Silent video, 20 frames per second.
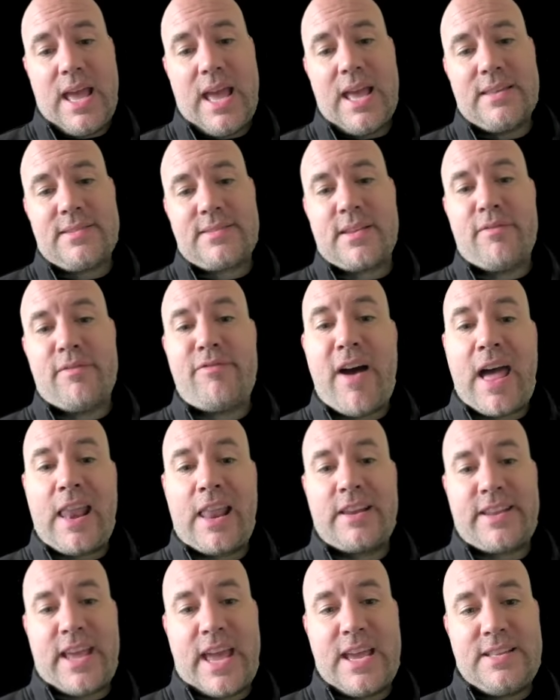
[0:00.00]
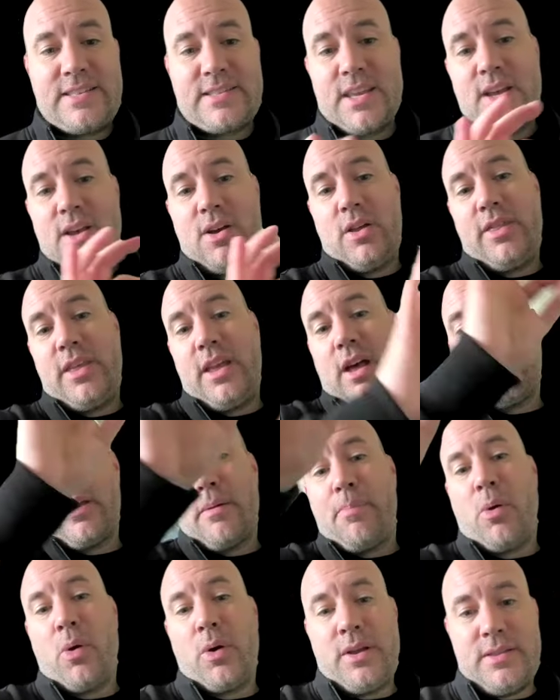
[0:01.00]
is to validate the
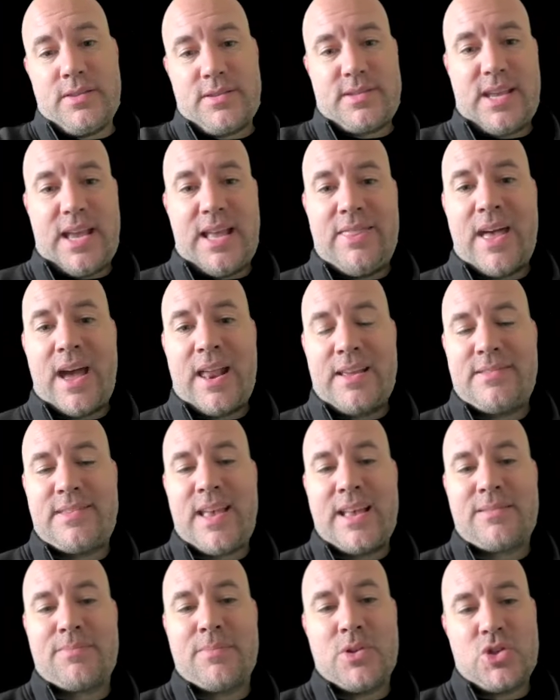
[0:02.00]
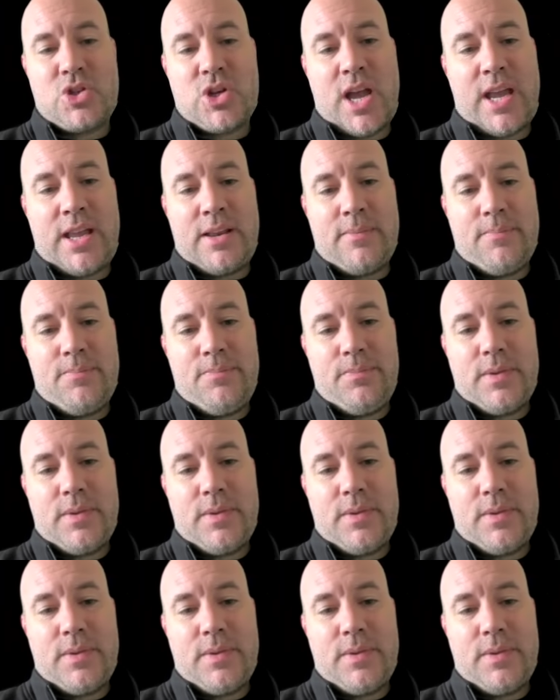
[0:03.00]
other points in that assessment chain.